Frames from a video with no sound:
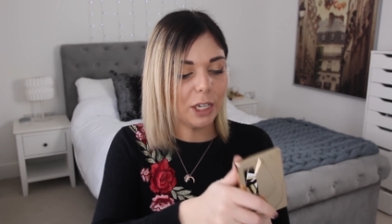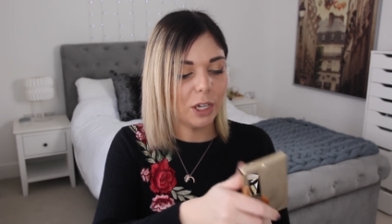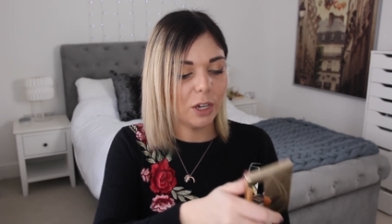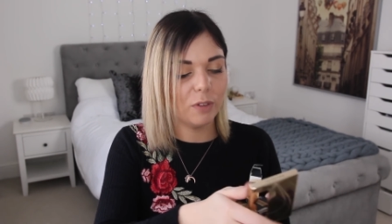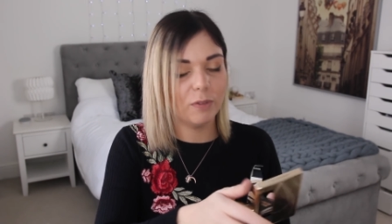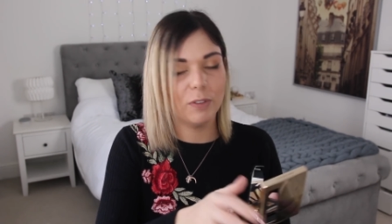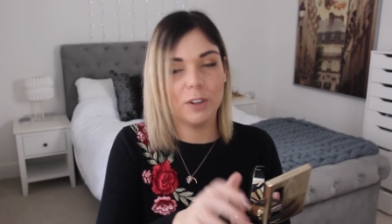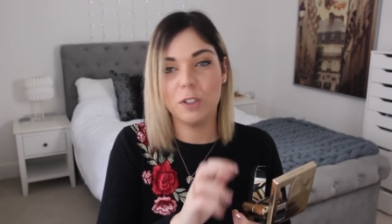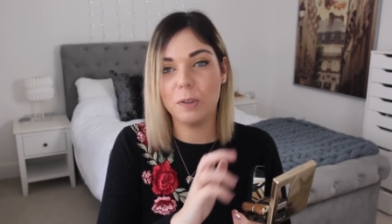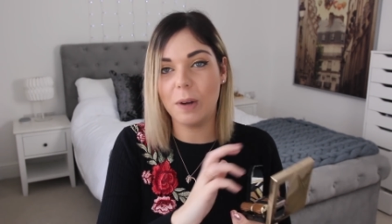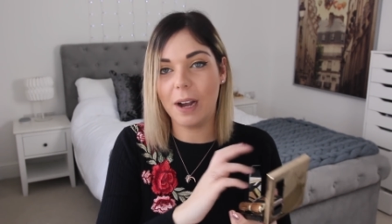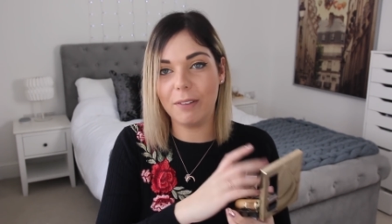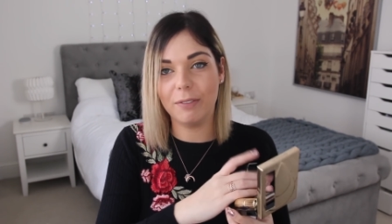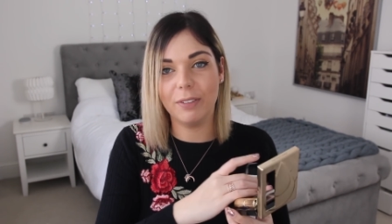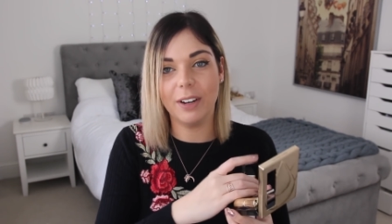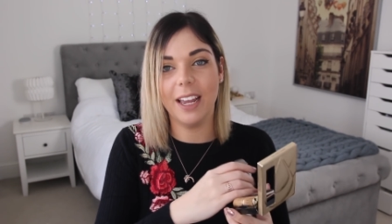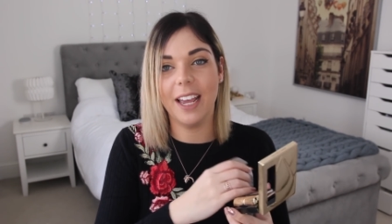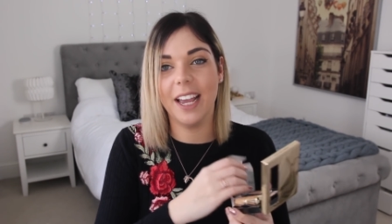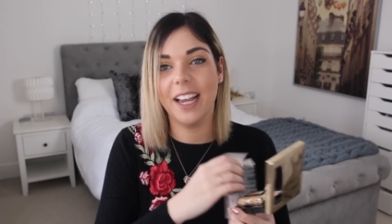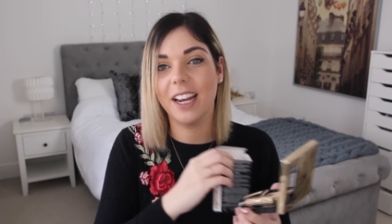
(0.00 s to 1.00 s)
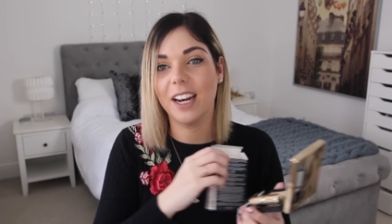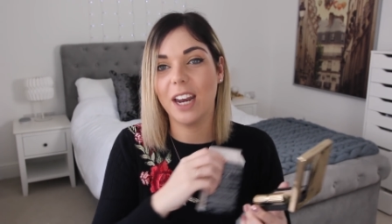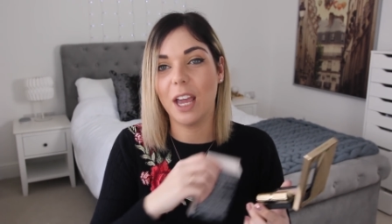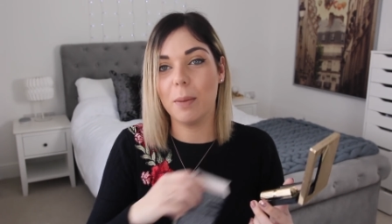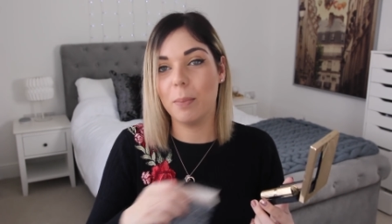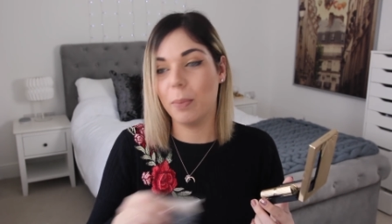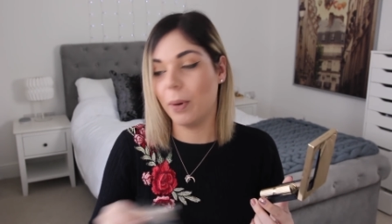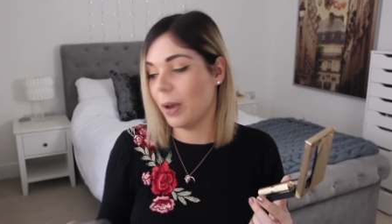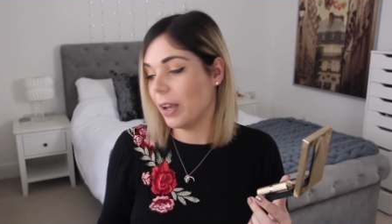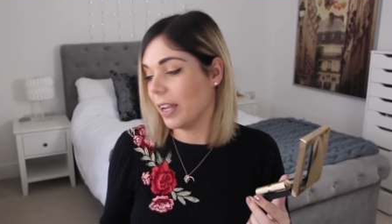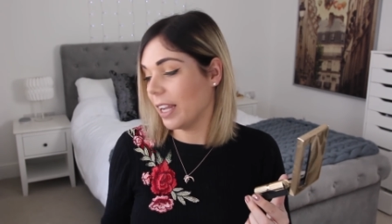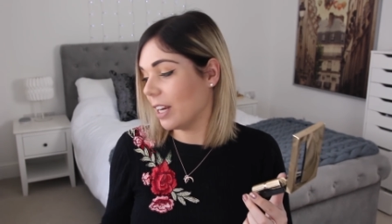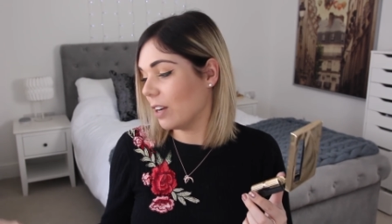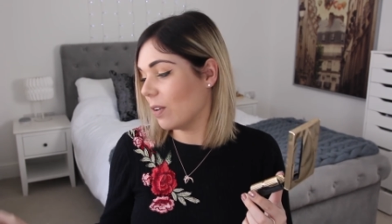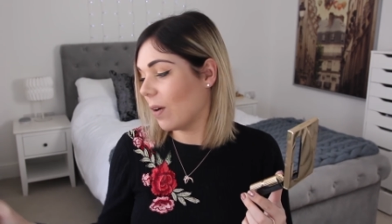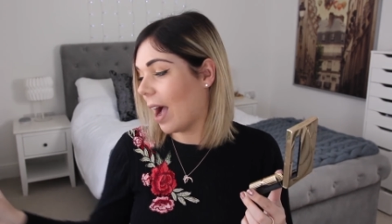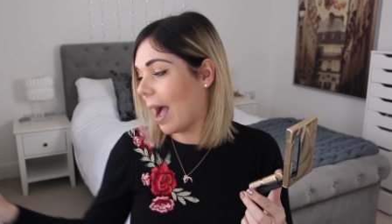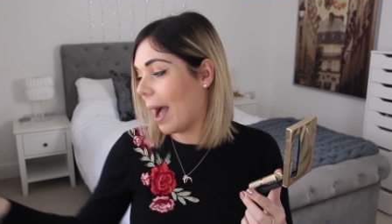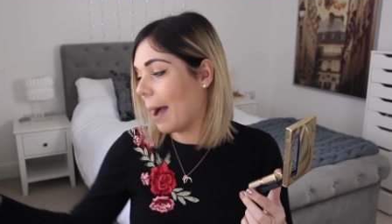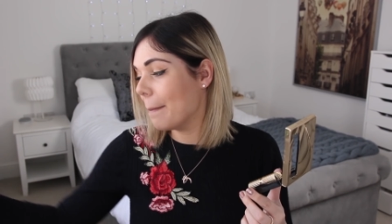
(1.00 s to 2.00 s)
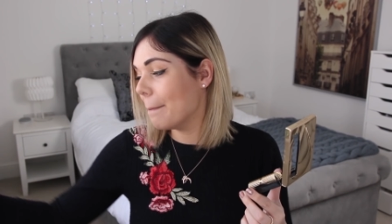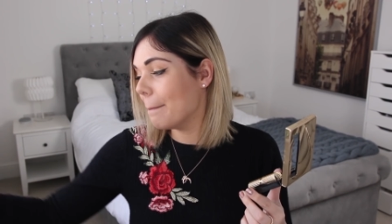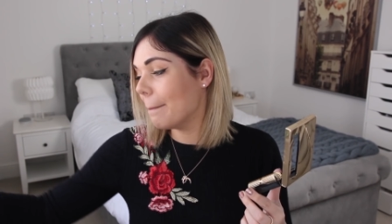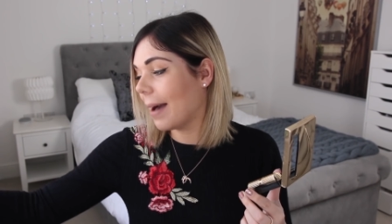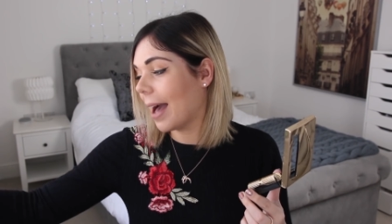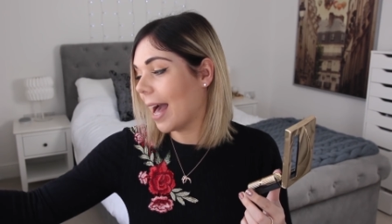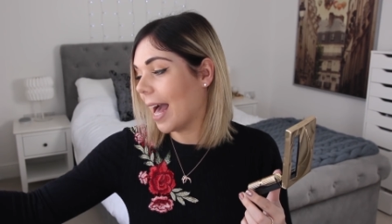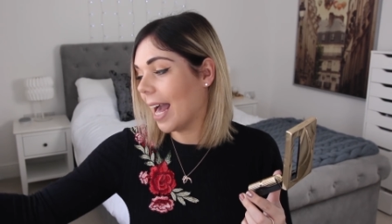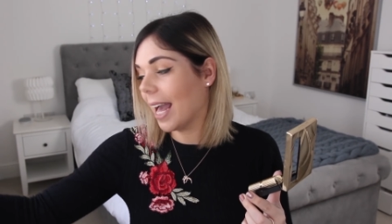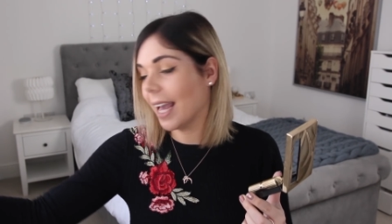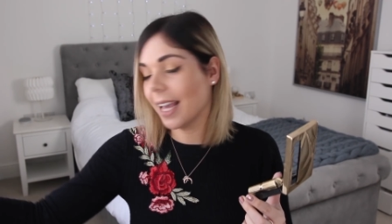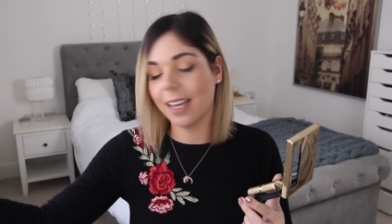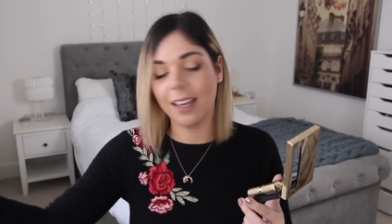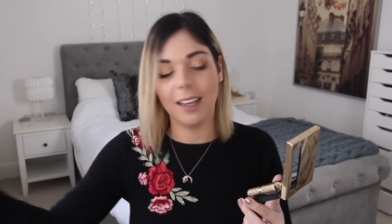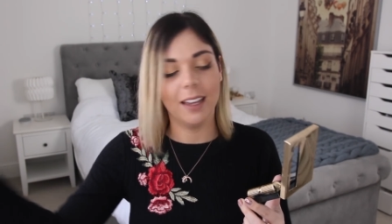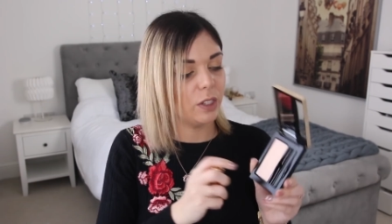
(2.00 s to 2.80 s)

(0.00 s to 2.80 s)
good for traveling and like putting in your handbag.